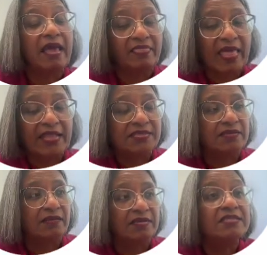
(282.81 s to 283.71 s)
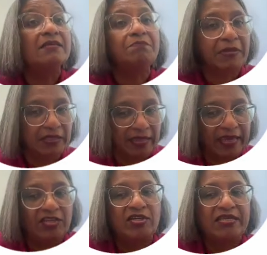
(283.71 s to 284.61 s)
That's a simple
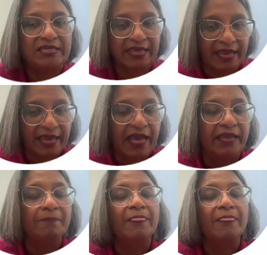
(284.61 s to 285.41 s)
agentic AI.